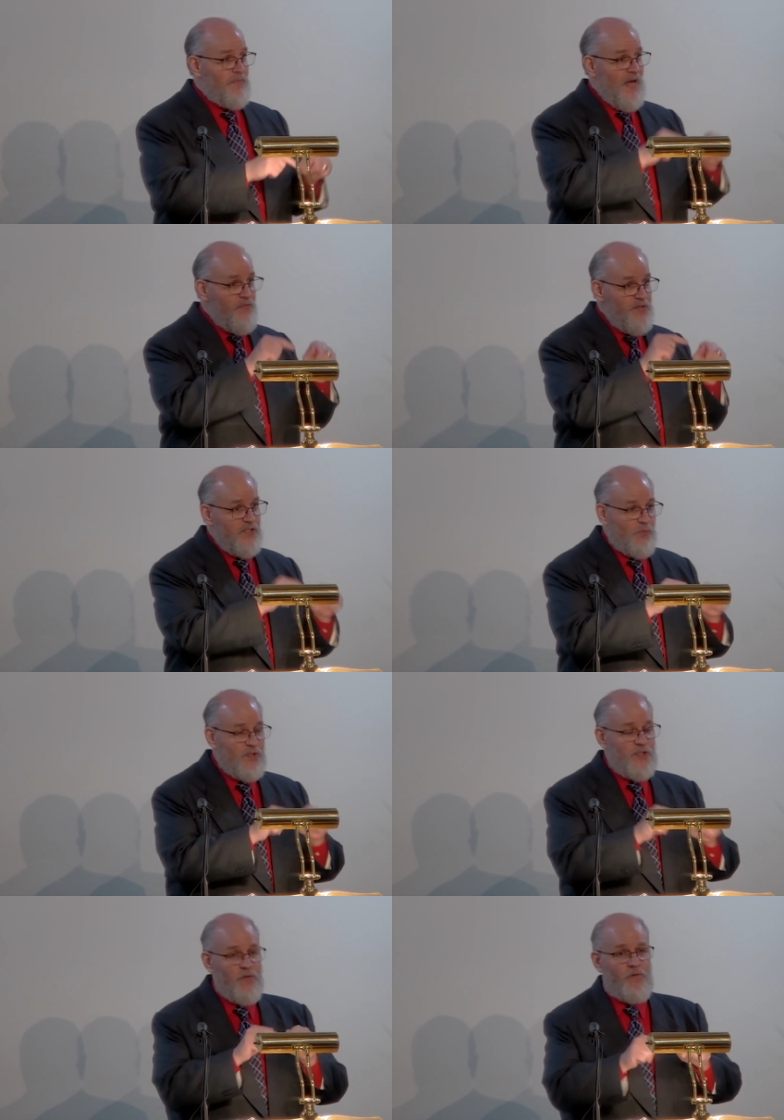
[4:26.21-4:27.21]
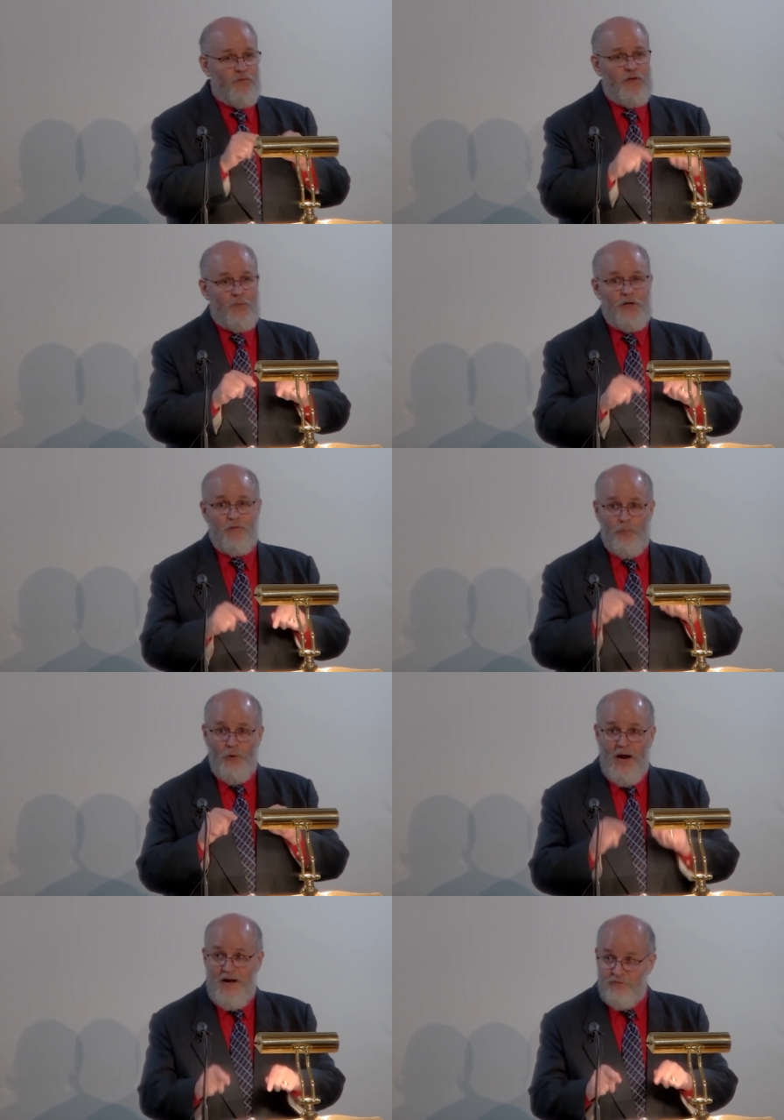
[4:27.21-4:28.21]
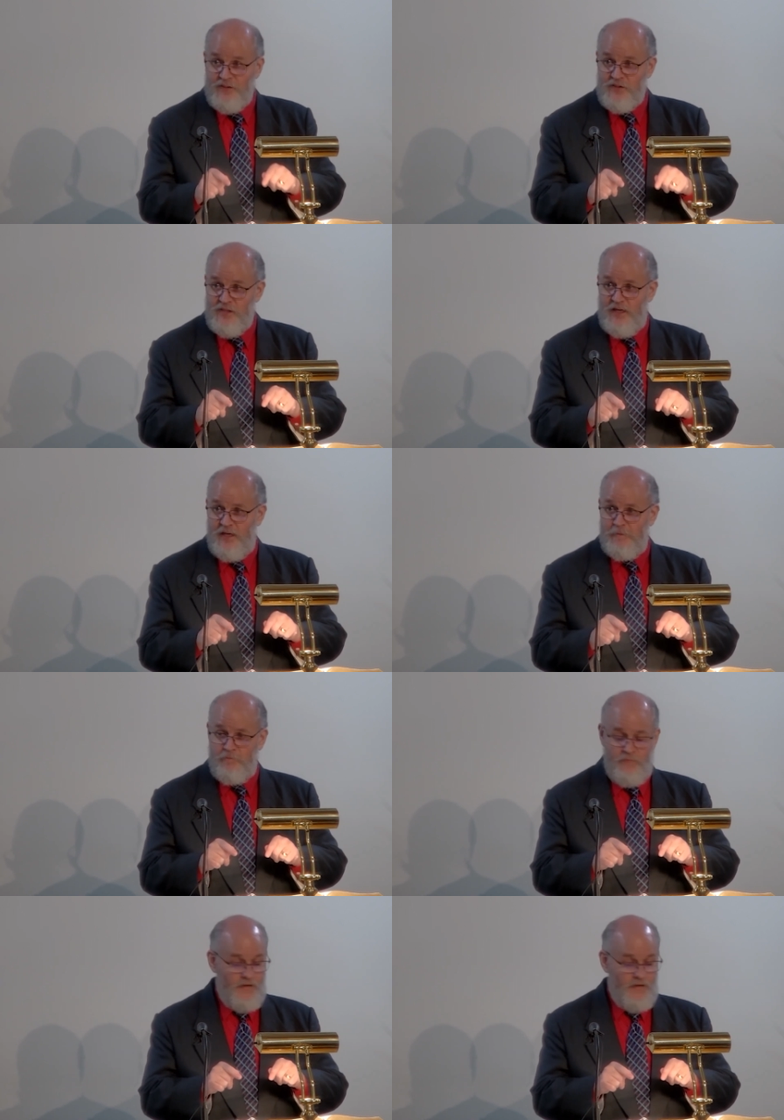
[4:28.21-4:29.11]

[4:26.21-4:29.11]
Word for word: that this was the fulfillment of prophecy,